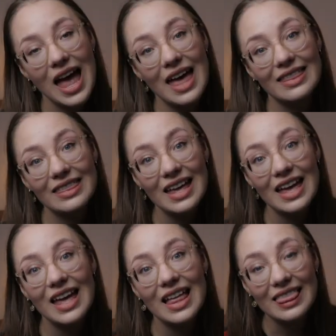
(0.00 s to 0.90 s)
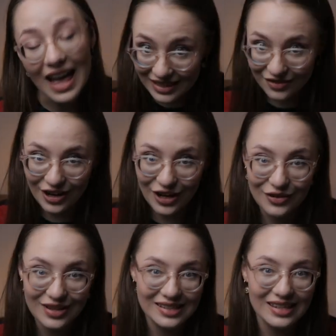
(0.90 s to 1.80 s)
And the last
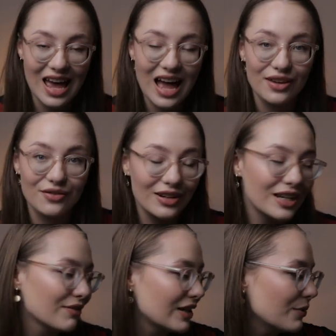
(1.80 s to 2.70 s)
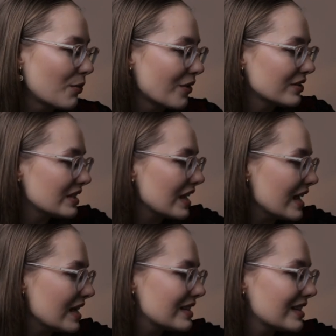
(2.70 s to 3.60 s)
fragrance that I really, really want
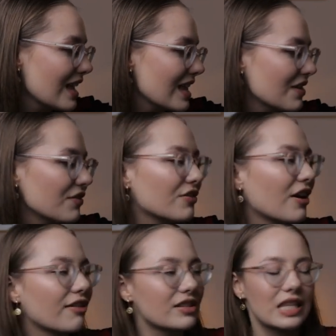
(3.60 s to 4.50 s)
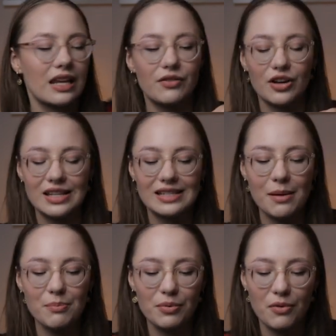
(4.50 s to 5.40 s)
is another fragrance that I've got a
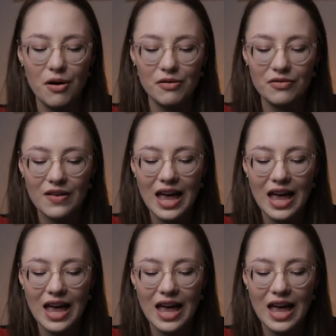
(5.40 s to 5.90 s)
sample of.